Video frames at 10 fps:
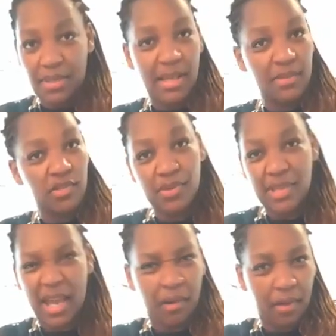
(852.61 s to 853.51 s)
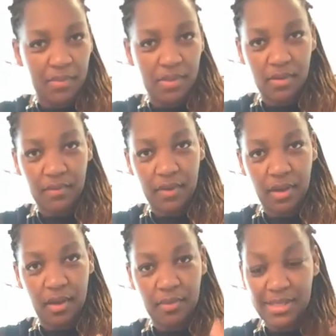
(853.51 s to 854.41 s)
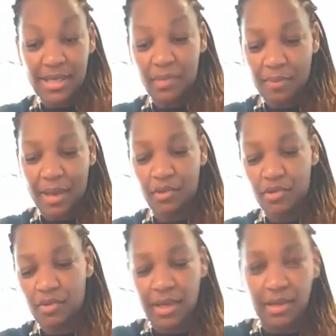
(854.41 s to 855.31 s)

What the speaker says: so put 10 grams of cinnamon powder in,